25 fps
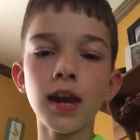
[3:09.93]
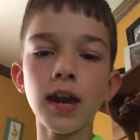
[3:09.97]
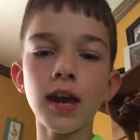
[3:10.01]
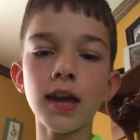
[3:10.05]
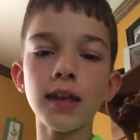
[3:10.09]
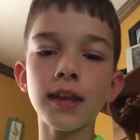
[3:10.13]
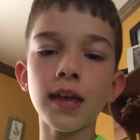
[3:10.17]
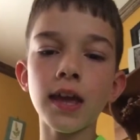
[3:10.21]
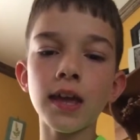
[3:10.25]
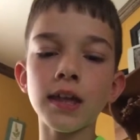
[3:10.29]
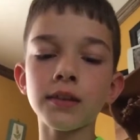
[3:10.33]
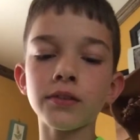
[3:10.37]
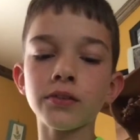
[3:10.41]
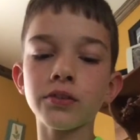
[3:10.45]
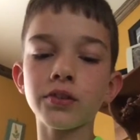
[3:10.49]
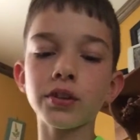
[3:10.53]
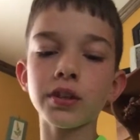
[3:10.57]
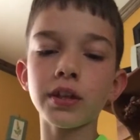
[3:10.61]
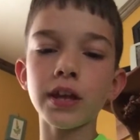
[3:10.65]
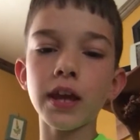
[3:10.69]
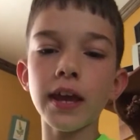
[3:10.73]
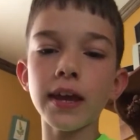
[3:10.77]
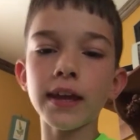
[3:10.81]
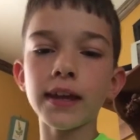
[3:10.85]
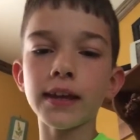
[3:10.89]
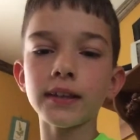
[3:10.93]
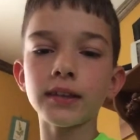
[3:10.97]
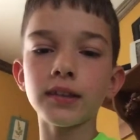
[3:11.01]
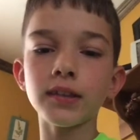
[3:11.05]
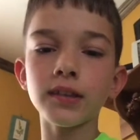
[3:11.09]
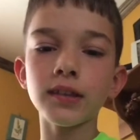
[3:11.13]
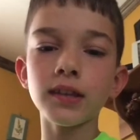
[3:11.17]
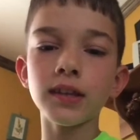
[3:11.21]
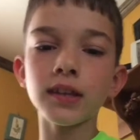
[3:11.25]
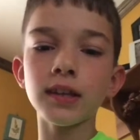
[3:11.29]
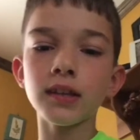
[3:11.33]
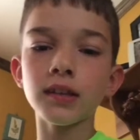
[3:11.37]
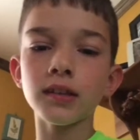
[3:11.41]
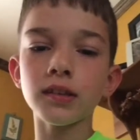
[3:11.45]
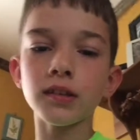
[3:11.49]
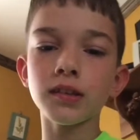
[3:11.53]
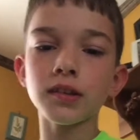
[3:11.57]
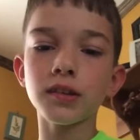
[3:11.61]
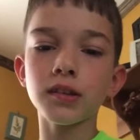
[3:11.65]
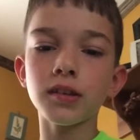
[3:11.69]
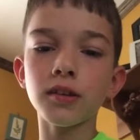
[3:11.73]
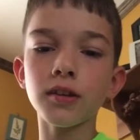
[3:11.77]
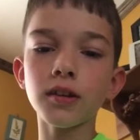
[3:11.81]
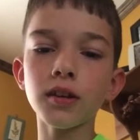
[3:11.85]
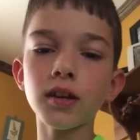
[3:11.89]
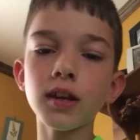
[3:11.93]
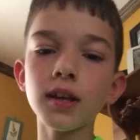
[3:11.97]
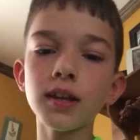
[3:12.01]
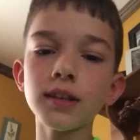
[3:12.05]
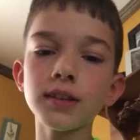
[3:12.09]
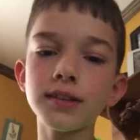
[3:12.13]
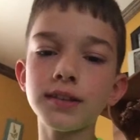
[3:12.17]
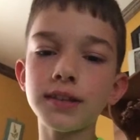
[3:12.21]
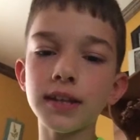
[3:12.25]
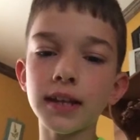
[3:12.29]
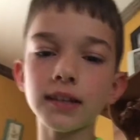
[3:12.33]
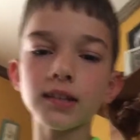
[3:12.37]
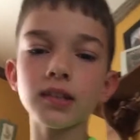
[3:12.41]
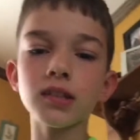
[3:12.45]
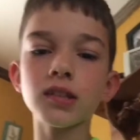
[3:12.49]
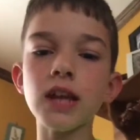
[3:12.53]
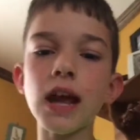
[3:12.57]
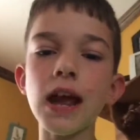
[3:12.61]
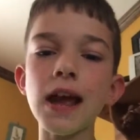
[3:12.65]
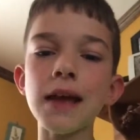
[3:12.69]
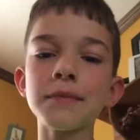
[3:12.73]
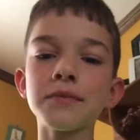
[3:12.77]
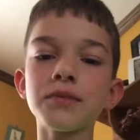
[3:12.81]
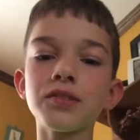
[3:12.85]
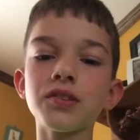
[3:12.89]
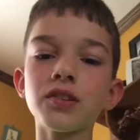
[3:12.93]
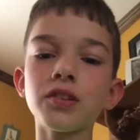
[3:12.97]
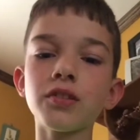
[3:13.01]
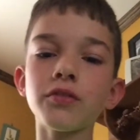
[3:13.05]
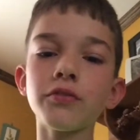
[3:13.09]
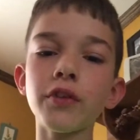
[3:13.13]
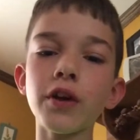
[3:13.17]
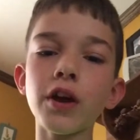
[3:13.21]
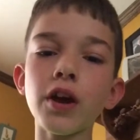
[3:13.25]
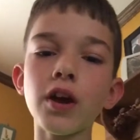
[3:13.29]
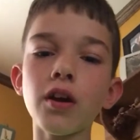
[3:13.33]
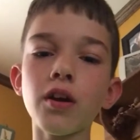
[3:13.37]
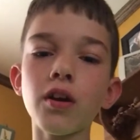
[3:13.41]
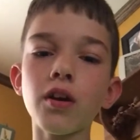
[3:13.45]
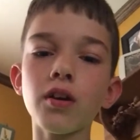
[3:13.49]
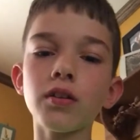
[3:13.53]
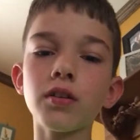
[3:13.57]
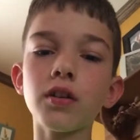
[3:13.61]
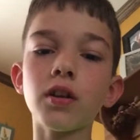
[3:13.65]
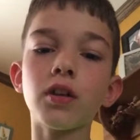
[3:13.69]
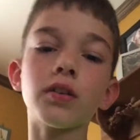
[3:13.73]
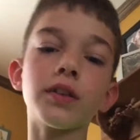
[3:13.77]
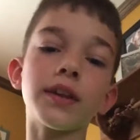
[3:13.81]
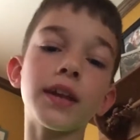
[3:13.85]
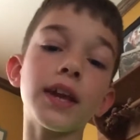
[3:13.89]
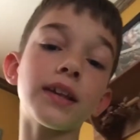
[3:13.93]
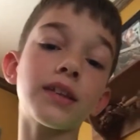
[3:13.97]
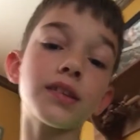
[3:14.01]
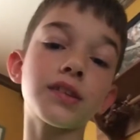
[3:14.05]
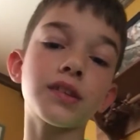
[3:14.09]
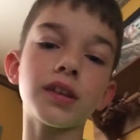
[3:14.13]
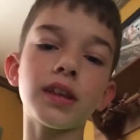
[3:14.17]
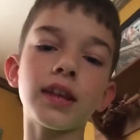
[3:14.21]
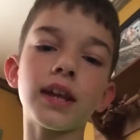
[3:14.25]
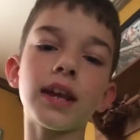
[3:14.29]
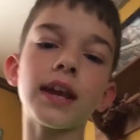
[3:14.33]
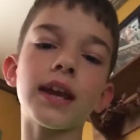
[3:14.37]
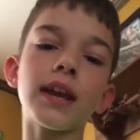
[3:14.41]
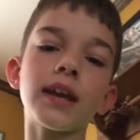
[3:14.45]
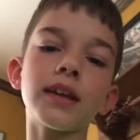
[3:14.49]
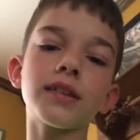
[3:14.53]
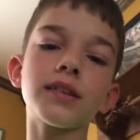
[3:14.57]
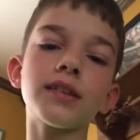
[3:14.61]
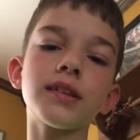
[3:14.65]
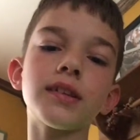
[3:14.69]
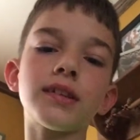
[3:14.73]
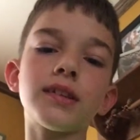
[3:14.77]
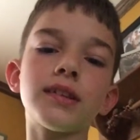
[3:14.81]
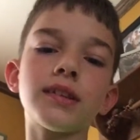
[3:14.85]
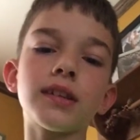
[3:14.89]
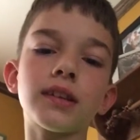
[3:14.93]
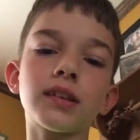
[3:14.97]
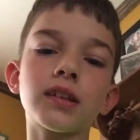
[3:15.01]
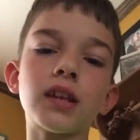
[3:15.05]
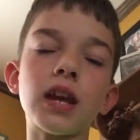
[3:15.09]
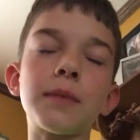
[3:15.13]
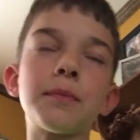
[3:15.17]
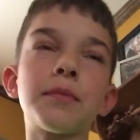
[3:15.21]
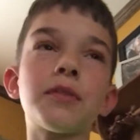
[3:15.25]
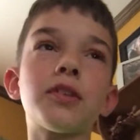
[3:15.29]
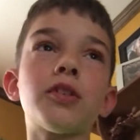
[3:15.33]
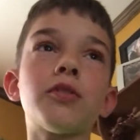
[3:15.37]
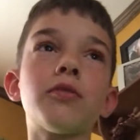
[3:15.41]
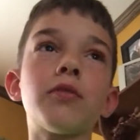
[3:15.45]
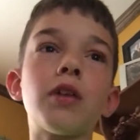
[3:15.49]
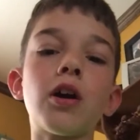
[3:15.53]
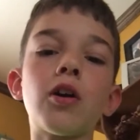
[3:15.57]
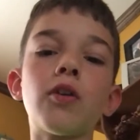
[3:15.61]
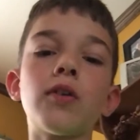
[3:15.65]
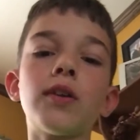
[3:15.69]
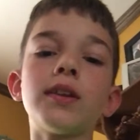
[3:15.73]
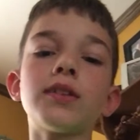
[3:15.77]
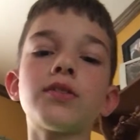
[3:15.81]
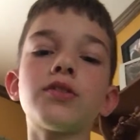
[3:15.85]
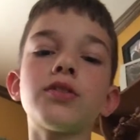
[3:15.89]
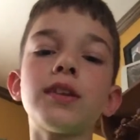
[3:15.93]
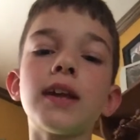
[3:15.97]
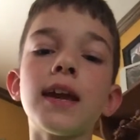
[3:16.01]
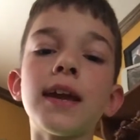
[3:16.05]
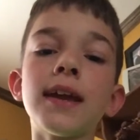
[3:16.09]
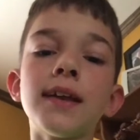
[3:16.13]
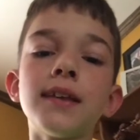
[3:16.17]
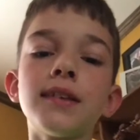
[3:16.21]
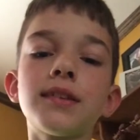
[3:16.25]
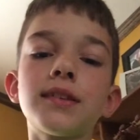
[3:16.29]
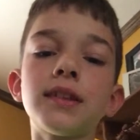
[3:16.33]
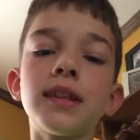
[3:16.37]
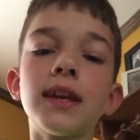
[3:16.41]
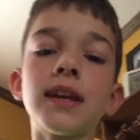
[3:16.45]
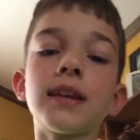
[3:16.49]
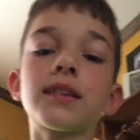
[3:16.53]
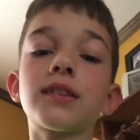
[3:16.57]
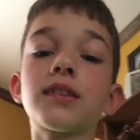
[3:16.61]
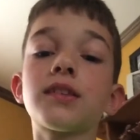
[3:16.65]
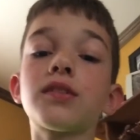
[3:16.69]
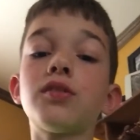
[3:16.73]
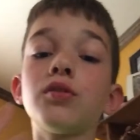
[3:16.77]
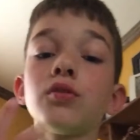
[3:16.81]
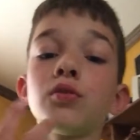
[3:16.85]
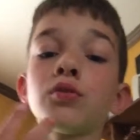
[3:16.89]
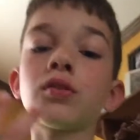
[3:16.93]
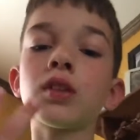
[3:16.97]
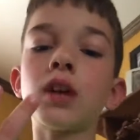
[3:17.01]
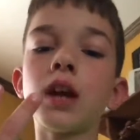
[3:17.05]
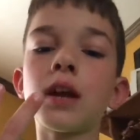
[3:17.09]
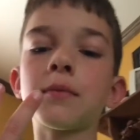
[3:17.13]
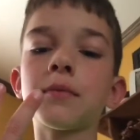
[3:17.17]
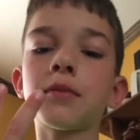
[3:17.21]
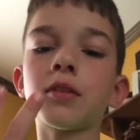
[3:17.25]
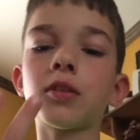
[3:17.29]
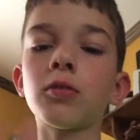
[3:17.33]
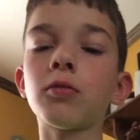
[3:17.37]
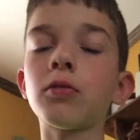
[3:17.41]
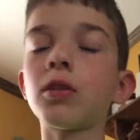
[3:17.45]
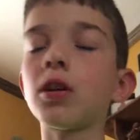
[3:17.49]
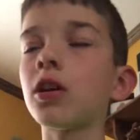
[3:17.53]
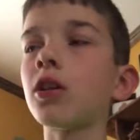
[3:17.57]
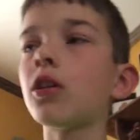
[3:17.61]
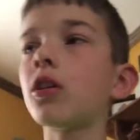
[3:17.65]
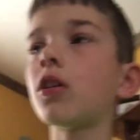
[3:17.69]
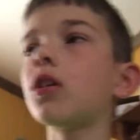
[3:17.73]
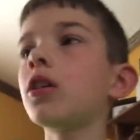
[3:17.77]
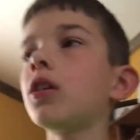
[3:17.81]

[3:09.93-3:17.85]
And then today I sneezed 6 times in a row. No, yesterday I sneezed 6 times in a row. Today I sneezed 2 times in a row.